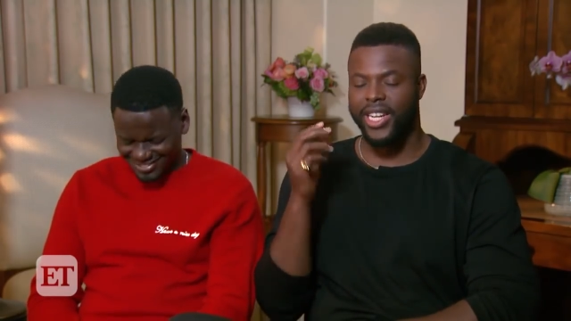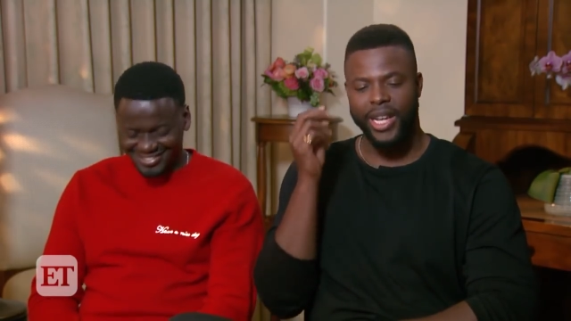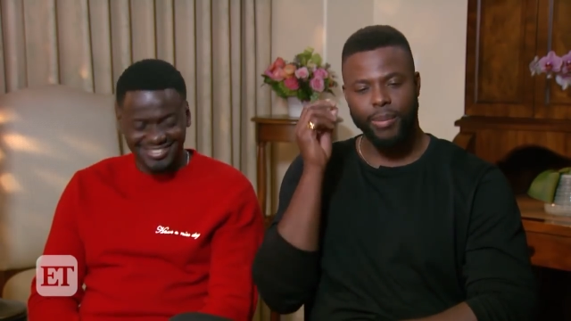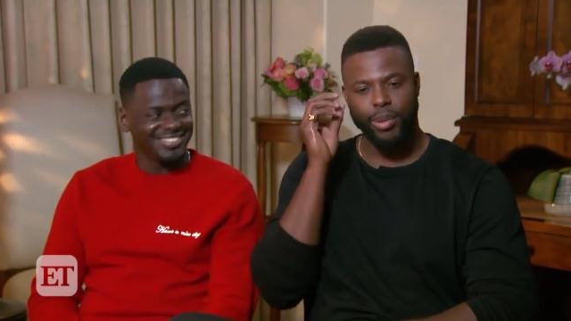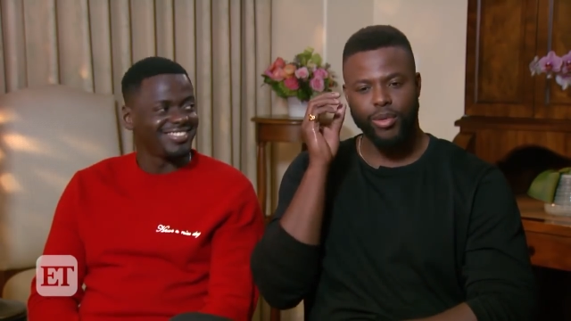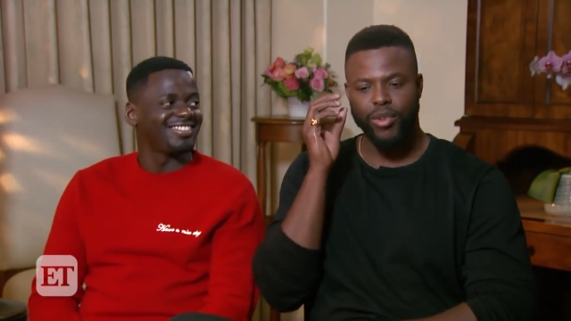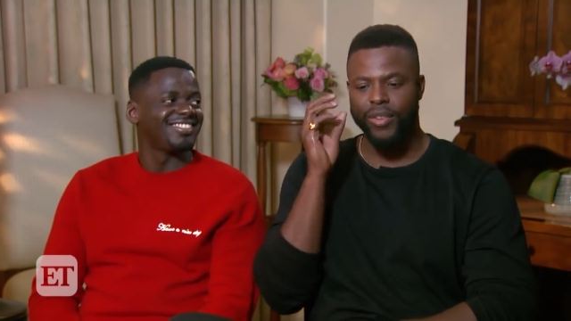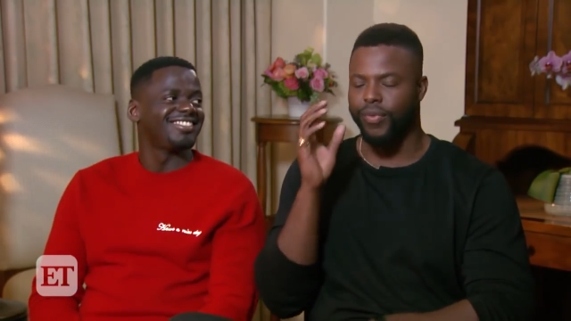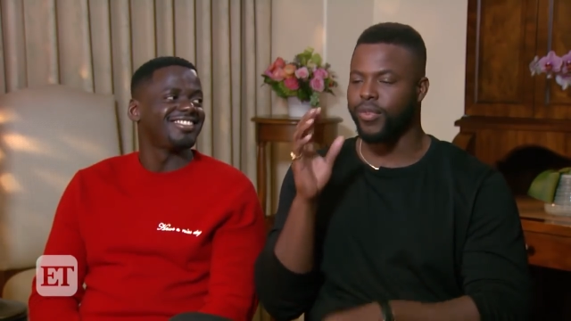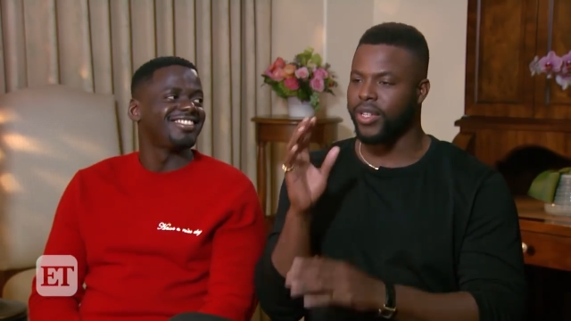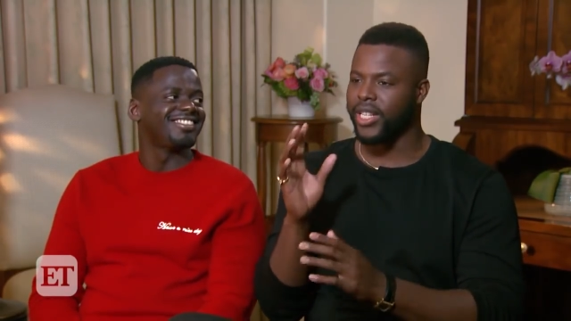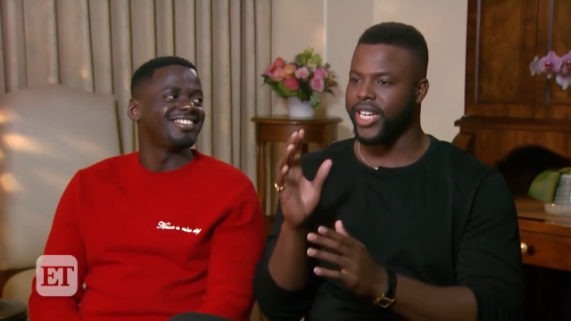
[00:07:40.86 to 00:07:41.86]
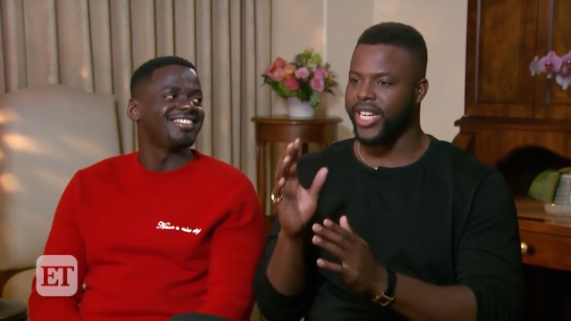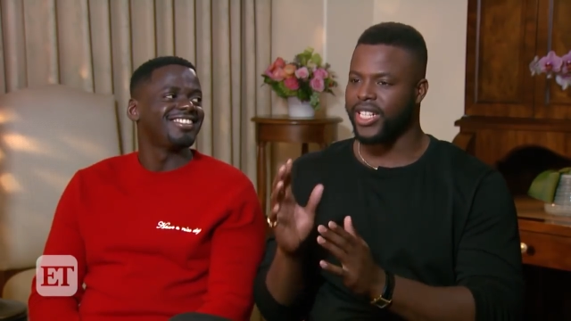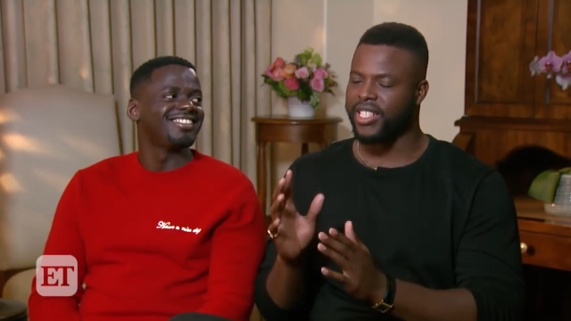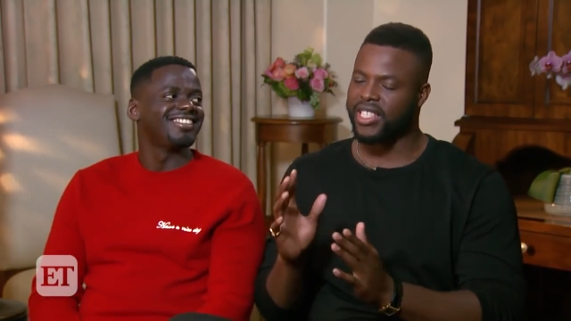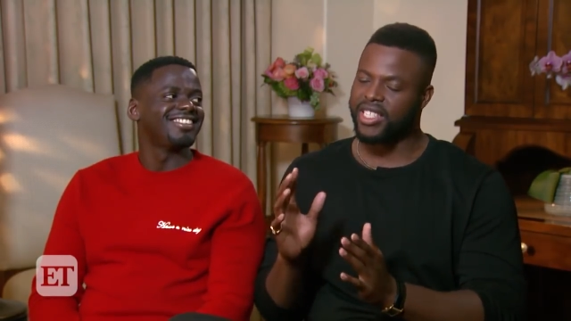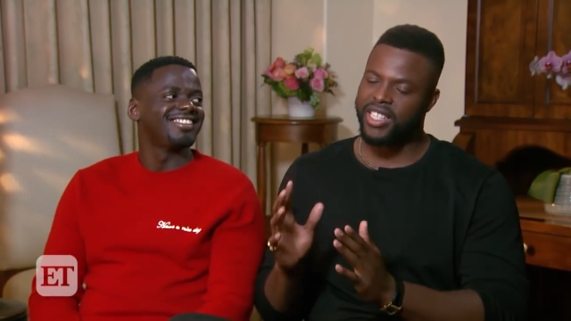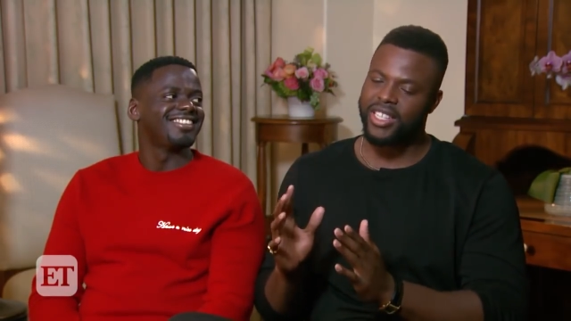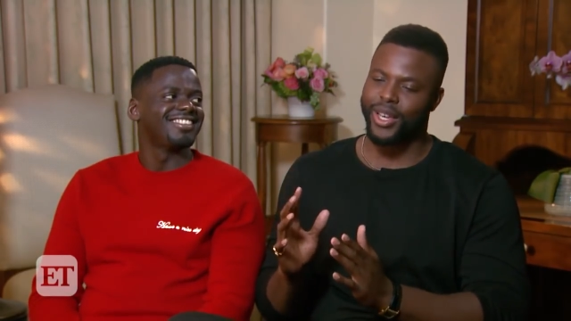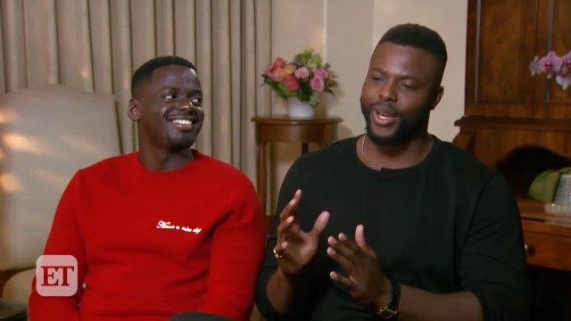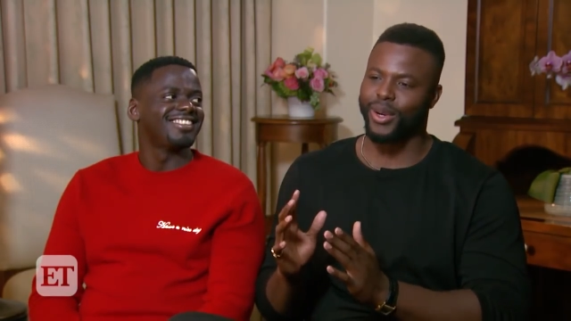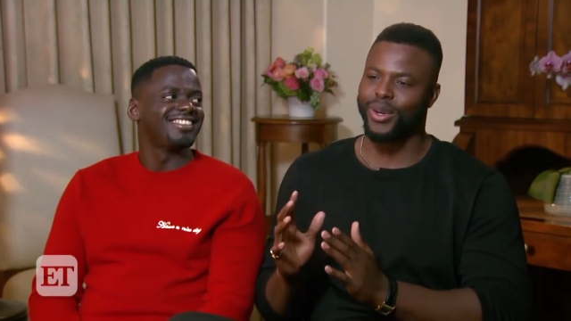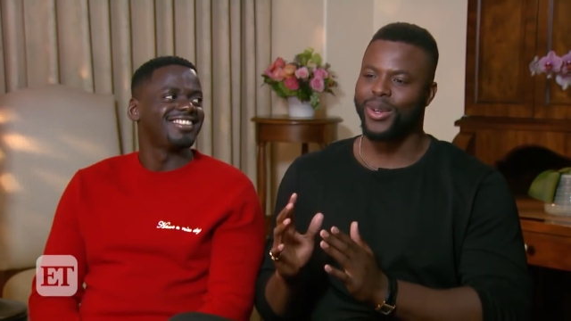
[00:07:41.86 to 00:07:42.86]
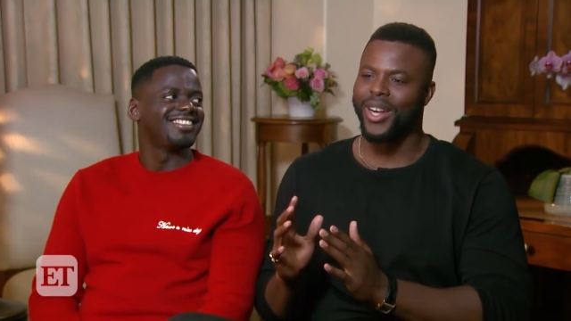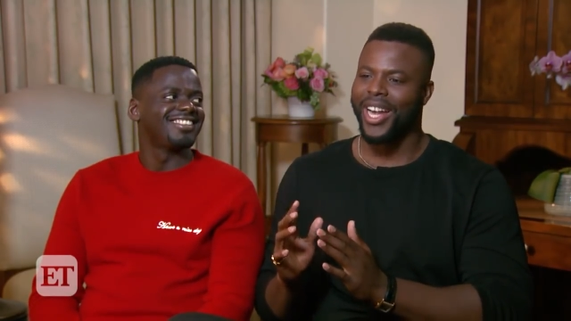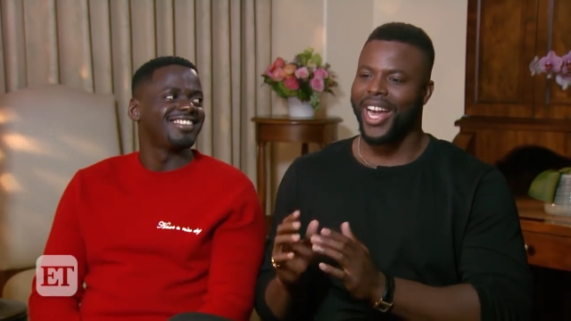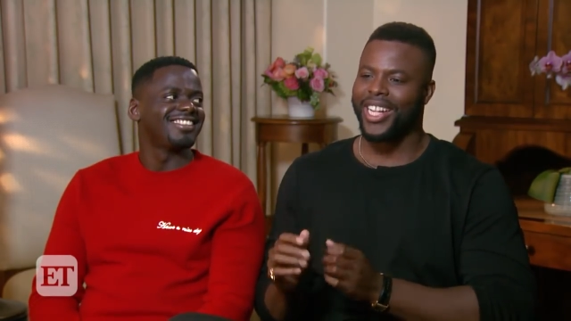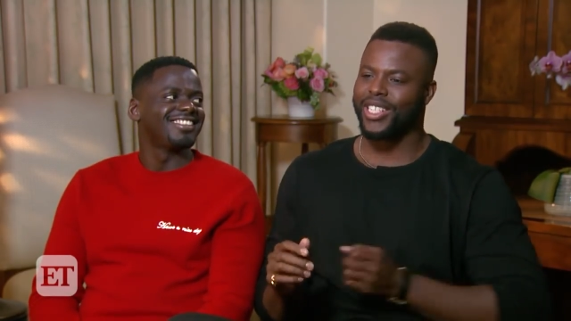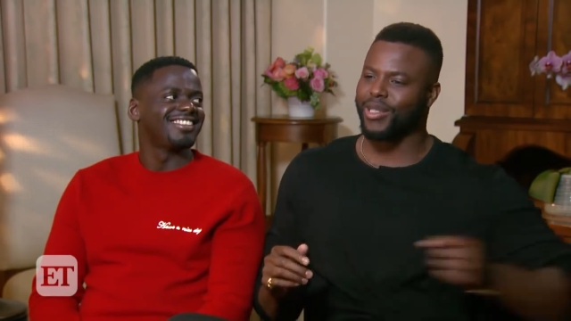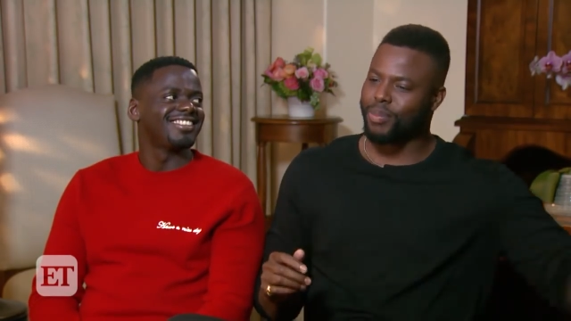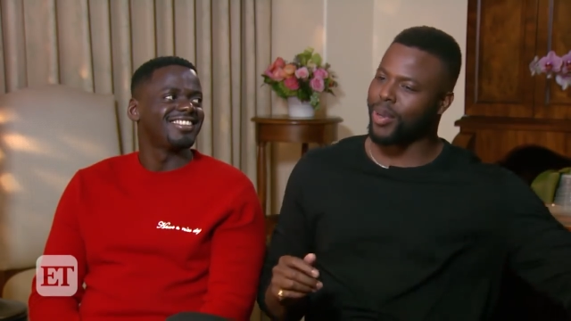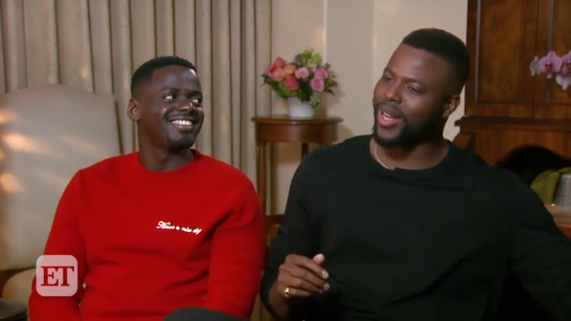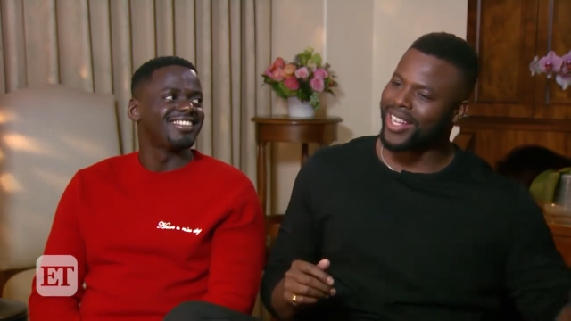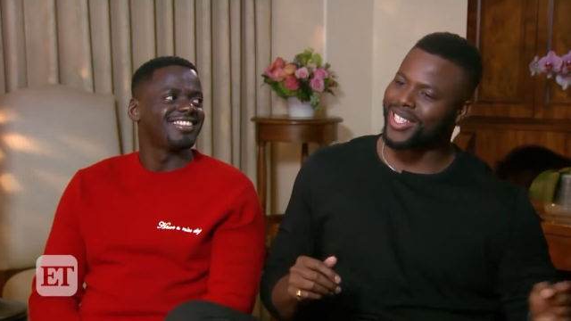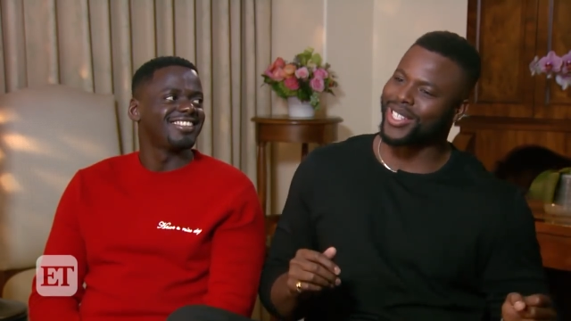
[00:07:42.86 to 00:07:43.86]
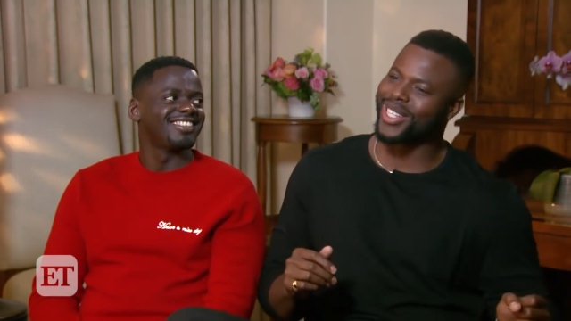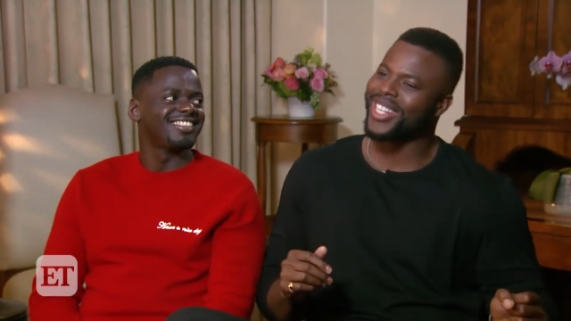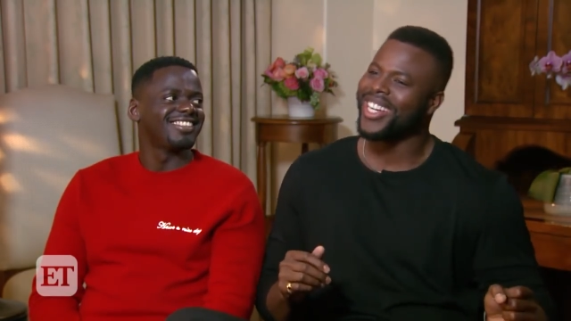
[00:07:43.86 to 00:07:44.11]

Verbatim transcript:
Speaker 1: and like peripherally he'll see you and just punch.